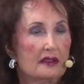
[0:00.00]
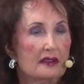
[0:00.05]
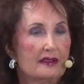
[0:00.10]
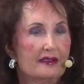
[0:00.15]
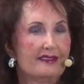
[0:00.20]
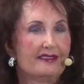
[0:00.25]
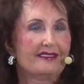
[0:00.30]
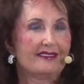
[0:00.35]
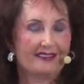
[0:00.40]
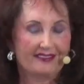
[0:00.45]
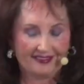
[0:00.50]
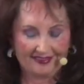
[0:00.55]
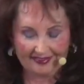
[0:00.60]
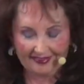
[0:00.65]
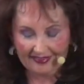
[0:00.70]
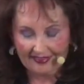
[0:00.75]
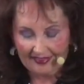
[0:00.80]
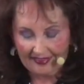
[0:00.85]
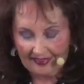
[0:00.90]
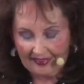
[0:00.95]

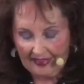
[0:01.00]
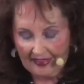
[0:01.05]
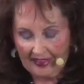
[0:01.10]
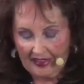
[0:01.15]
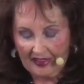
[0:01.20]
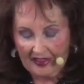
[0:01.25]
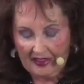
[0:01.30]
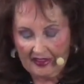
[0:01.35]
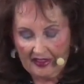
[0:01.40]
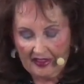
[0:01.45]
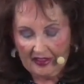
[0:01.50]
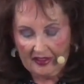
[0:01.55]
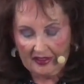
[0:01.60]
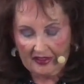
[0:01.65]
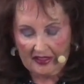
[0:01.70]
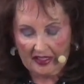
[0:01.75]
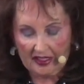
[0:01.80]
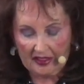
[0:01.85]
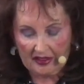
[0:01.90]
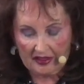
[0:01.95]

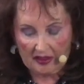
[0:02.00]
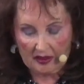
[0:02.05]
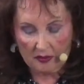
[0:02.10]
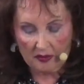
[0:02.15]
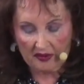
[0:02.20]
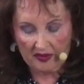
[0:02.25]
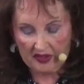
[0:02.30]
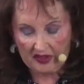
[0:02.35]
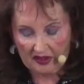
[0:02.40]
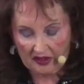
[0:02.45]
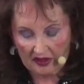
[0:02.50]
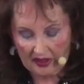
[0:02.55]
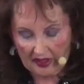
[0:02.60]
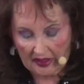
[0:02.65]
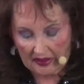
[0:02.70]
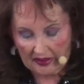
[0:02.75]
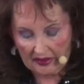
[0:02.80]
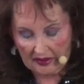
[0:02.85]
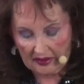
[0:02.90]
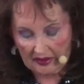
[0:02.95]
It takes some of us a
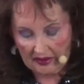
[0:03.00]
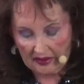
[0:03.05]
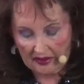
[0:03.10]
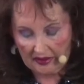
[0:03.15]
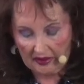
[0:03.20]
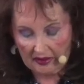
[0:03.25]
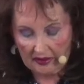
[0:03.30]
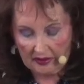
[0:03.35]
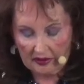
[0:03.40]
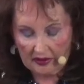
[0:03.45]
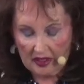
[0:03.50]
lot of study.